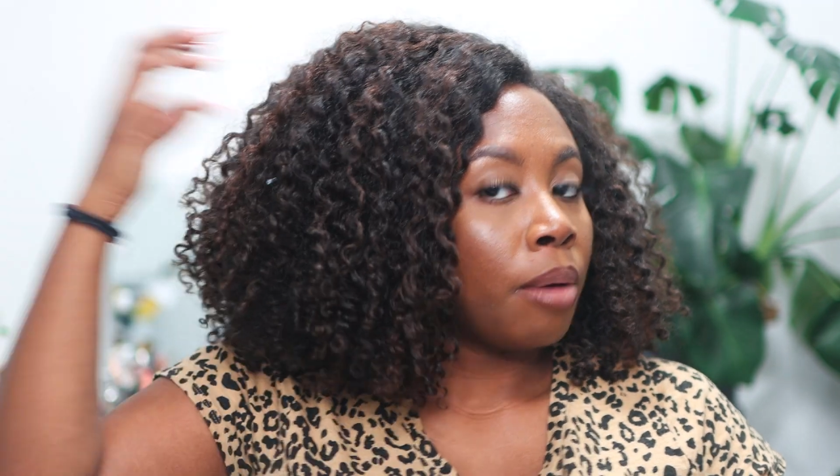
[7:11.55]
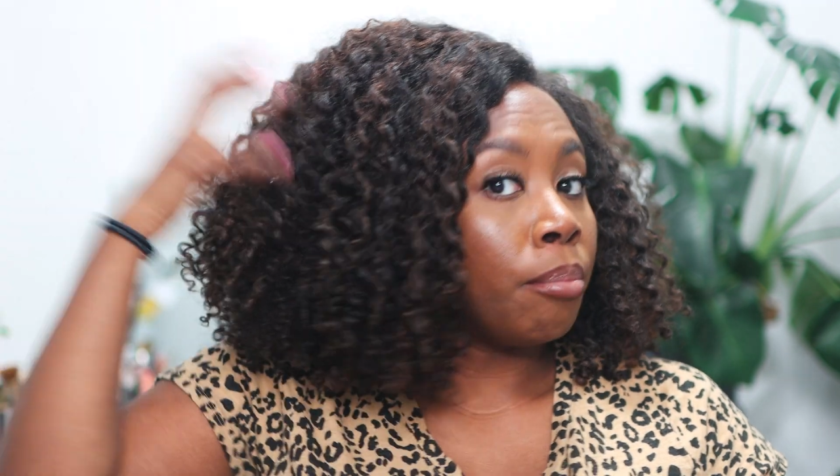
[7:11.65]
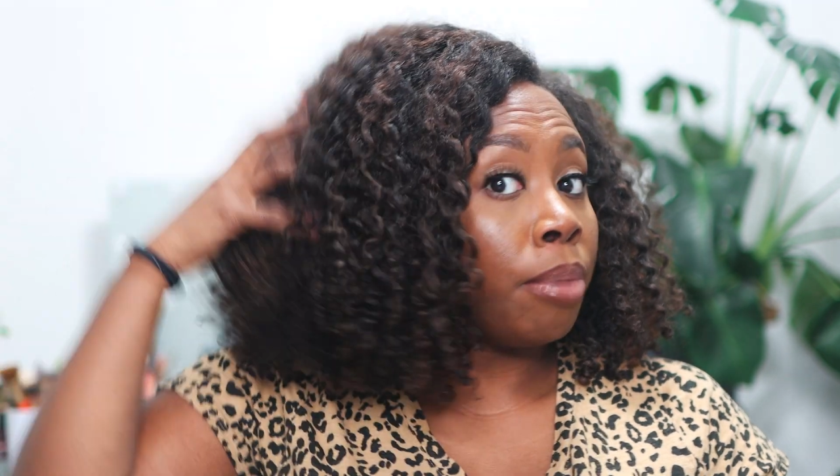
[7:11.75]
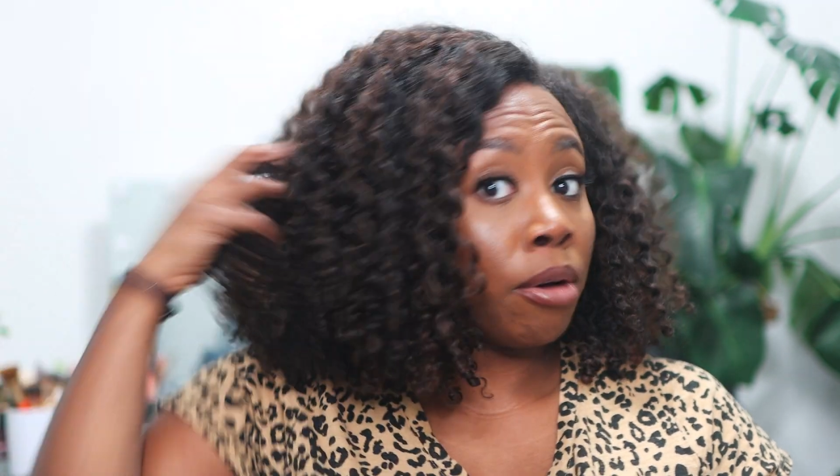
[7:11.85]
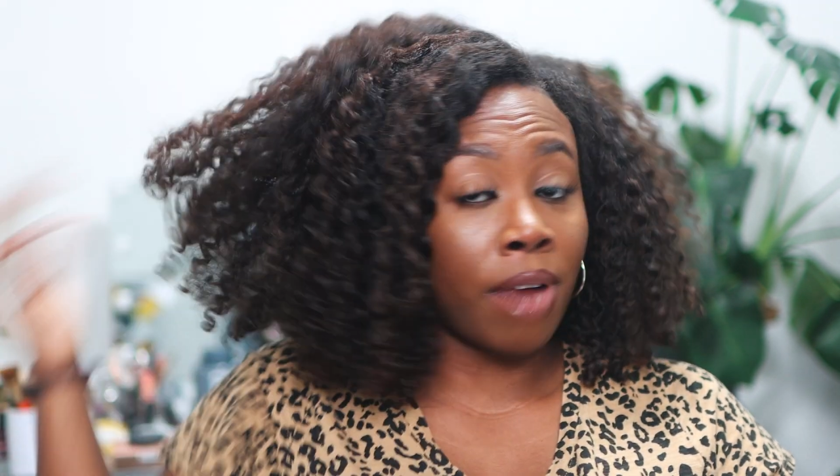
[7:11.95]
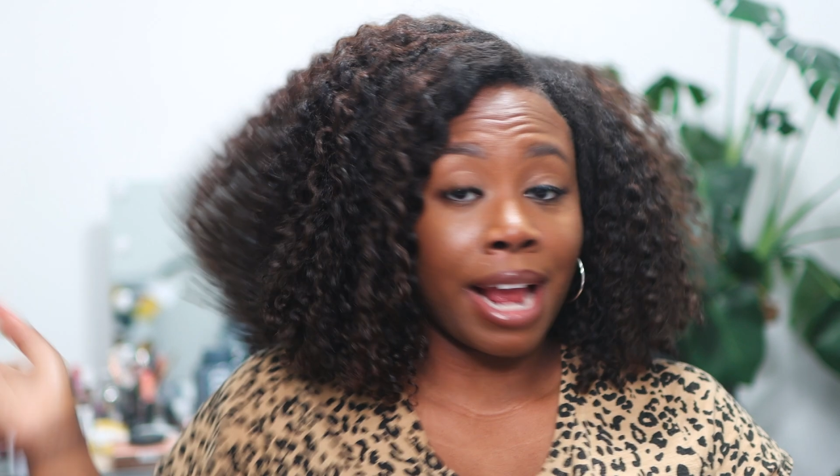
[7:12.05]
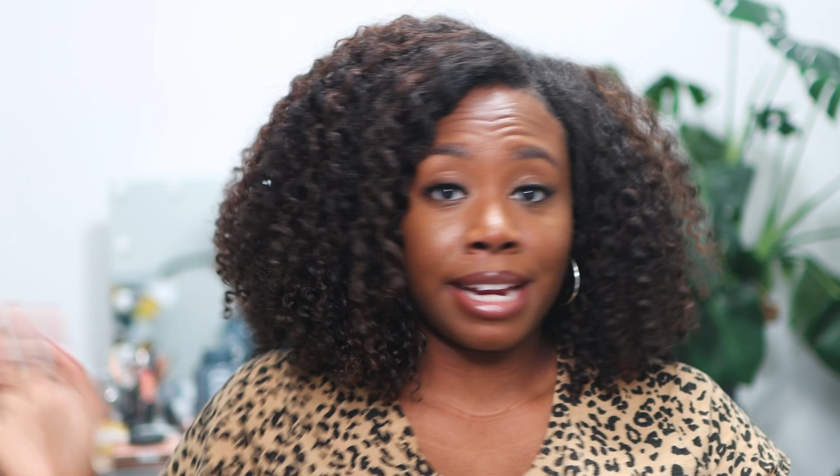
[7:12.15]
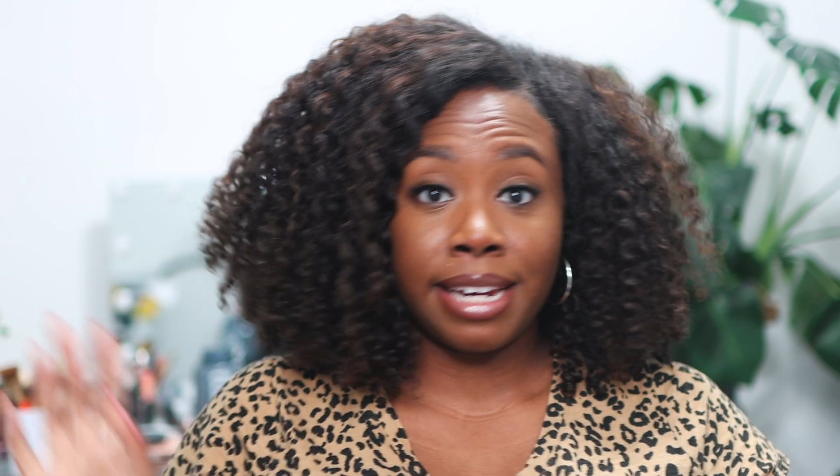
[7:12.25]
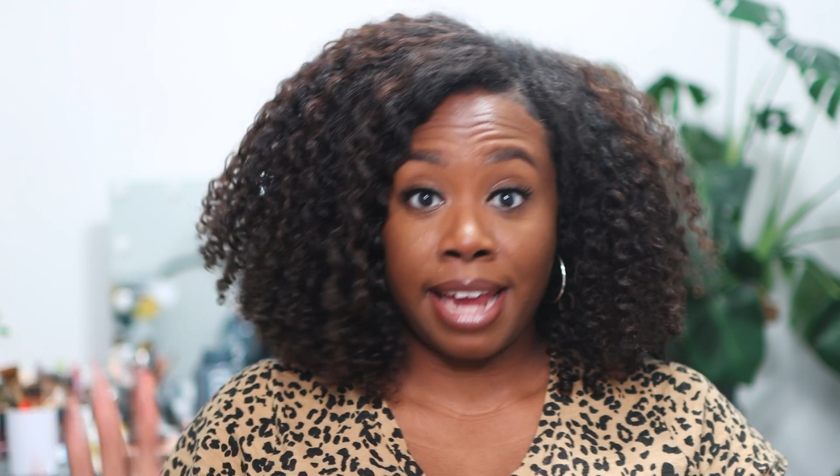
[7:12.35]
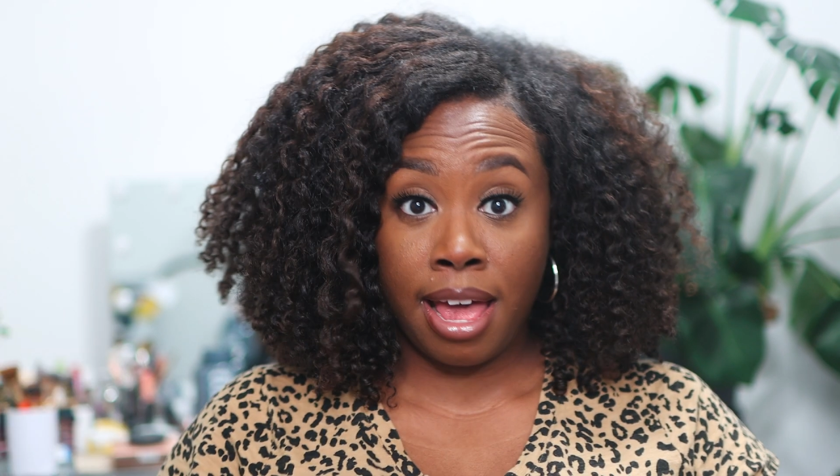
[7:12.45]
But right
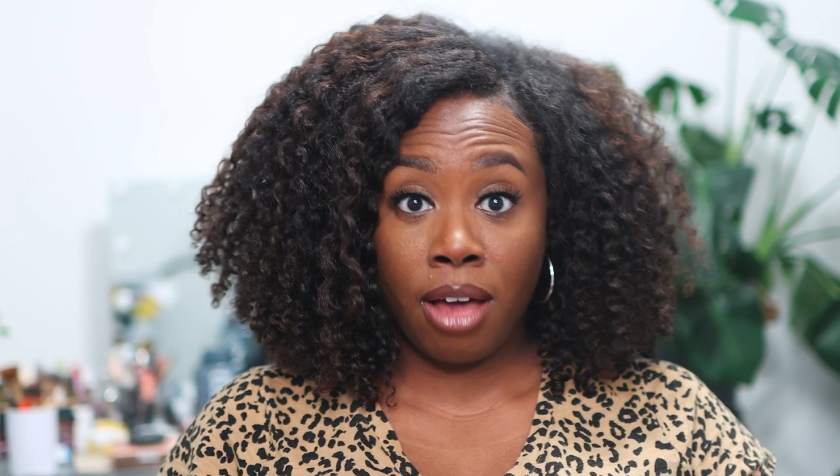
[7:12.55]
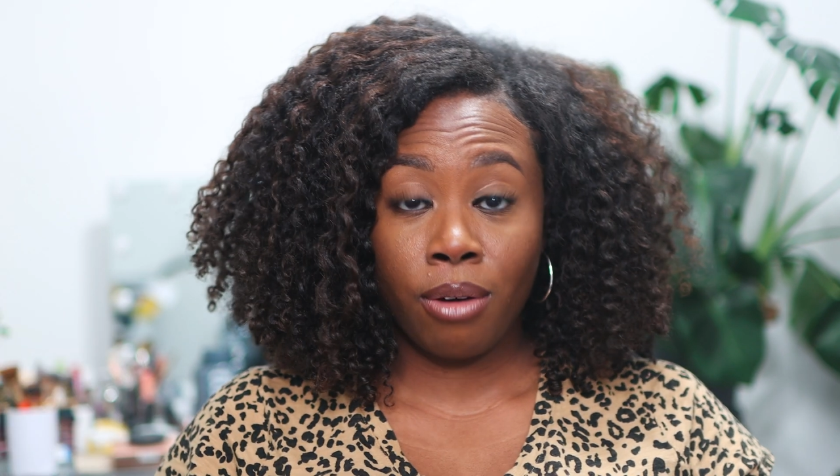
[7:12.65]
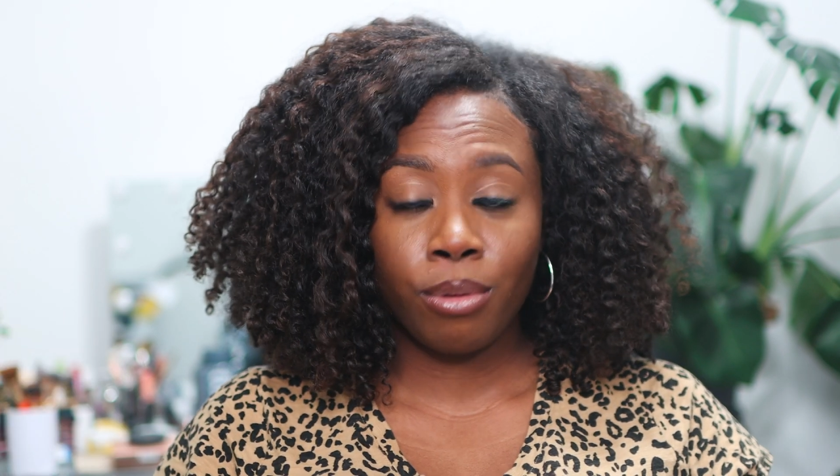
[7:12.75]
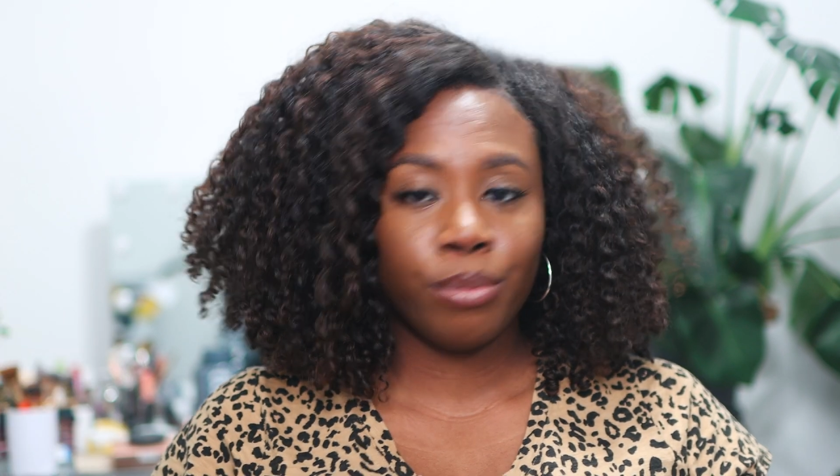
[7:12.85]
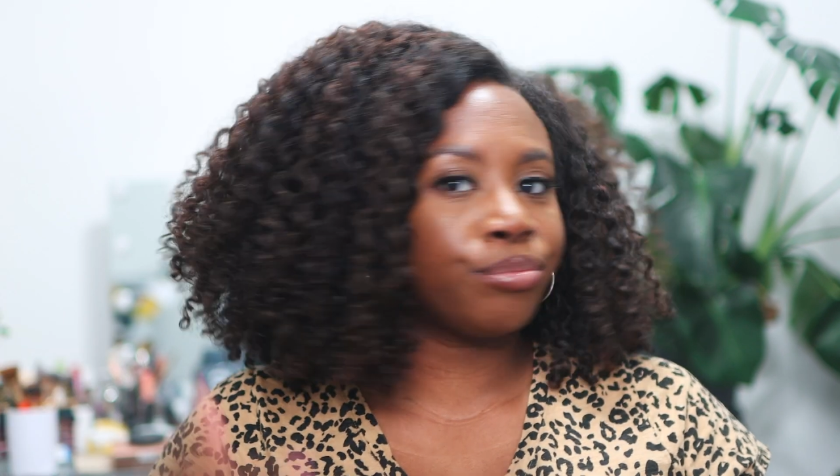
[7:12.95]
now,